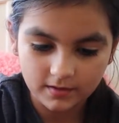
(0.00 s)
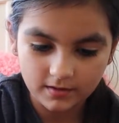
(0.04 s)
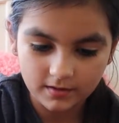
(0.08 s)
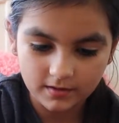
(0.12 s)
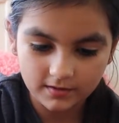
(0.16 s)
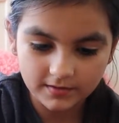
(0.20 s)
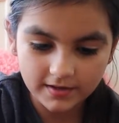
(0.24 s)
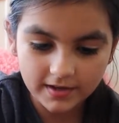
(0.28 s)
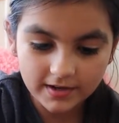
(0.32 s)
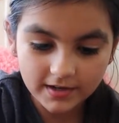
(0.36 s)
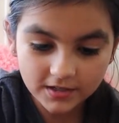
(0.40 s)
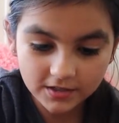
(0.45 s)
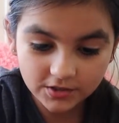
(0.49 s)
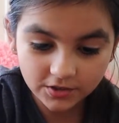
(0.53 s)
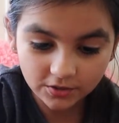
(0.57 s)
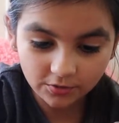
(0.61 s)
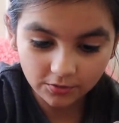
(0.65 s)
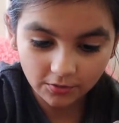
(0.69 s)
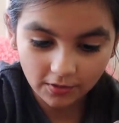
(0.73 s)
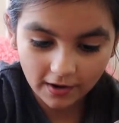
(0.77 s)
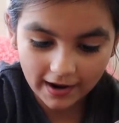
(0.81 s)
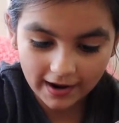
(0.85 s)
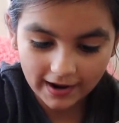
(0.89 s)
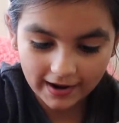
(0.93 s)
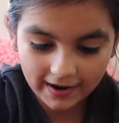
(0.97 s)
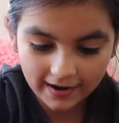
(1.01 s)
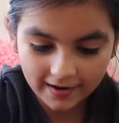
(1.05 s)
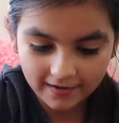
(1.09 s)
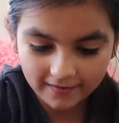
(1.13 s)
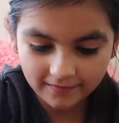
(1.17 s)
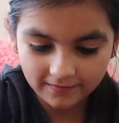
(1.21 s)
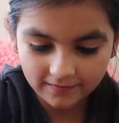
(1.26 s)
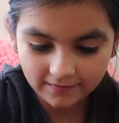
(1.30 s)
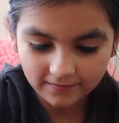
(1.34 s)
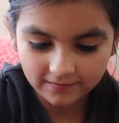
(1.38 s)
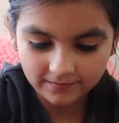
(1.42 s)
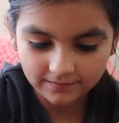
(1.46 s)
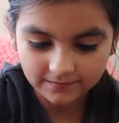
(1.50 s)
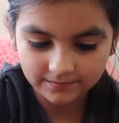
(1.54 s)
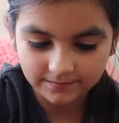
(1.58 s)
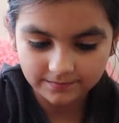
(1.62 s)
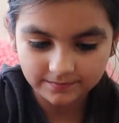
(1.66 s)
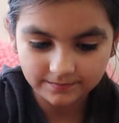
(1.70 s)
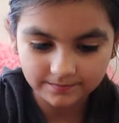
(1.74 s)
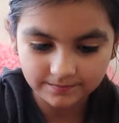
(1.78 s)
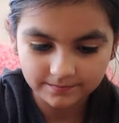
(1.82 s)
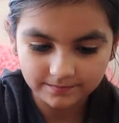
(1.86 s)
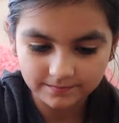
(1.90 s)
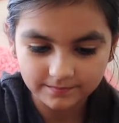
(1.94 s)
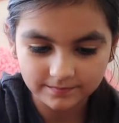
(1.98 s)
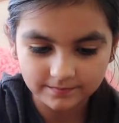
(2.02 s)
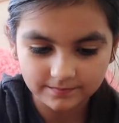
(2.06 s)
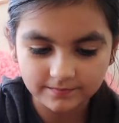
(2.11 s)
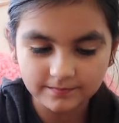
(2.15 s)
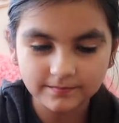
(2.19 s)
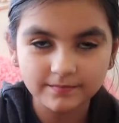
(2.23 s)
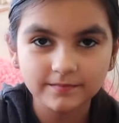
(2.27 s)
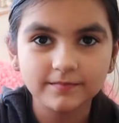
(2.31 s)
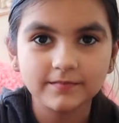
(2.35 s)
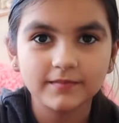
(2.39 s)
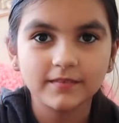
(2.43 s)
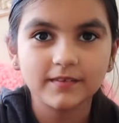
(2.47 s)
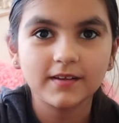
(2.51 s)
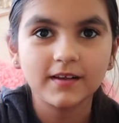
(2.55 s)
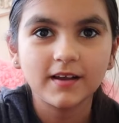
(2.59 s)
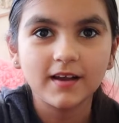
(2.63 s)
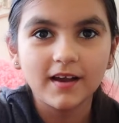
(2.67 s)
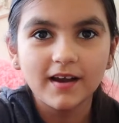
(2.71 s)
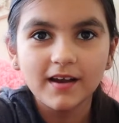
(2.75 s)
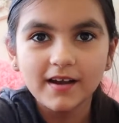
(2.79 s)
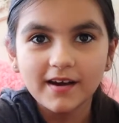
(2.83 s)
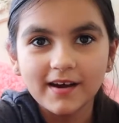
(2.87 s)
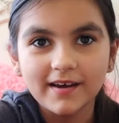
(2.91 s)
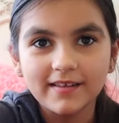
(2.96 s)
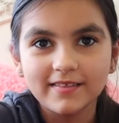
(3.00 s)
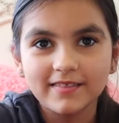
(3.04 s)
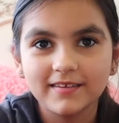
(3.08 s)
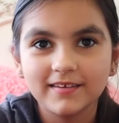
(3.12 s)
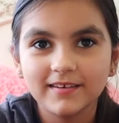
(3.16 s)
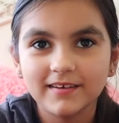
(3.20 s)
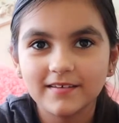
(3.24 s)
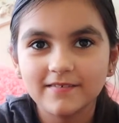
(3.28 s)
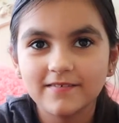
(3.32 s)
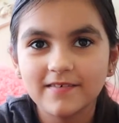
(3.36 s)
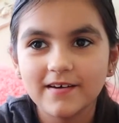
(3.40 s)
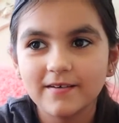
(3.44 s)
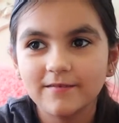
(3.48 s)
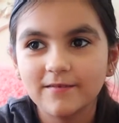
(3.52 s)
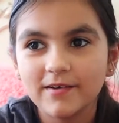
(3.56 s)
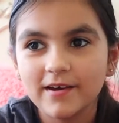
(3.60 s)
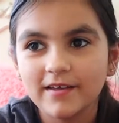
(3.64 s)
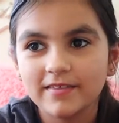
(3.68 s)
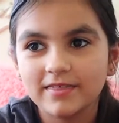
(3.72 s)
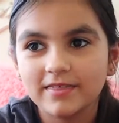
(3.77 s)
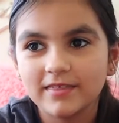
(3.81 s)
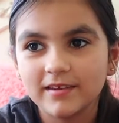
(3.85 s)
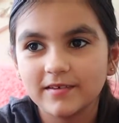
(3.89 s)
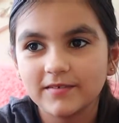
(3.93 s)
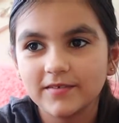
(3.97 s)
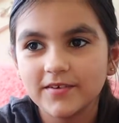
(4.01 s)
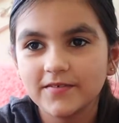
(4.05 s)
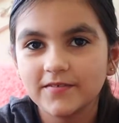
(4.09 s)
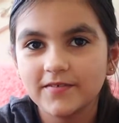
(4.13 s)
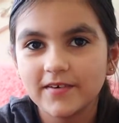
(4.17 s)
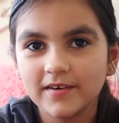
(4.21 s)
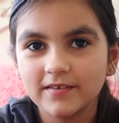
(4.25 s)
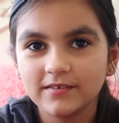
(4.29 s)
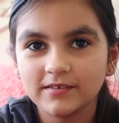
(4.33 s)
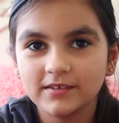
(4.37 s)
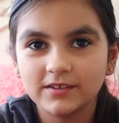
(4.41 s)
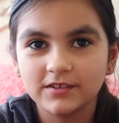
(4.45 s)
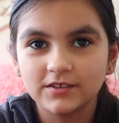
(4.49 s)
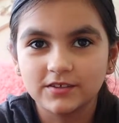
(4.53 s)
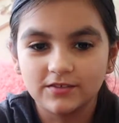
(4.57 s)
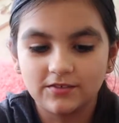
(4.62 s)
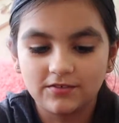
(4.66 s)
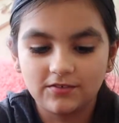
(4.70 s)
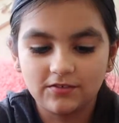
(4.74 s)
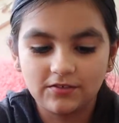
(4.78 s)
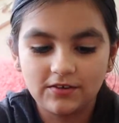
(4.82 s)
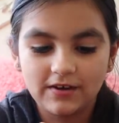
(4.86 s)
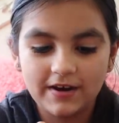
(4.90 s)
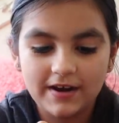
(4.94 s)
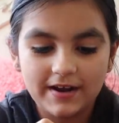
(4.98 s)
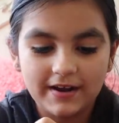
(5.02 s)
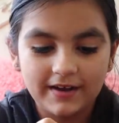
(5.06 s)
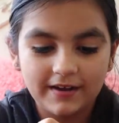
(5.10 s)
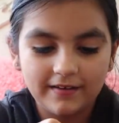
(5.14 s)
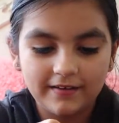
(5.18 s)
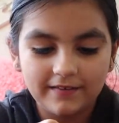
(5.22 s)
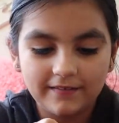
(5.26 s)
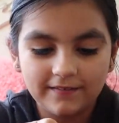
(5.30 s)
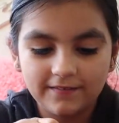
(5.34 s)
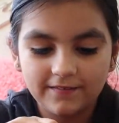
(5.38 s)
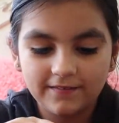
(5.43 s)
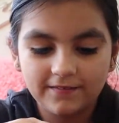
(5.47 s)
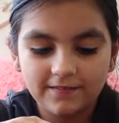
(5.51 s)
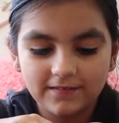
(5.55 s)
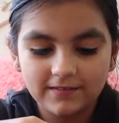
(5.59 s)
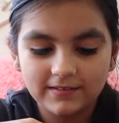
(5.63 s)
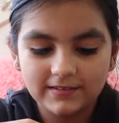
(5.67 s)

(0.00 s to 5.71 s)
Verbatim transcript: Is that a giraffe? I think I found, wait, I think we found a giraffe.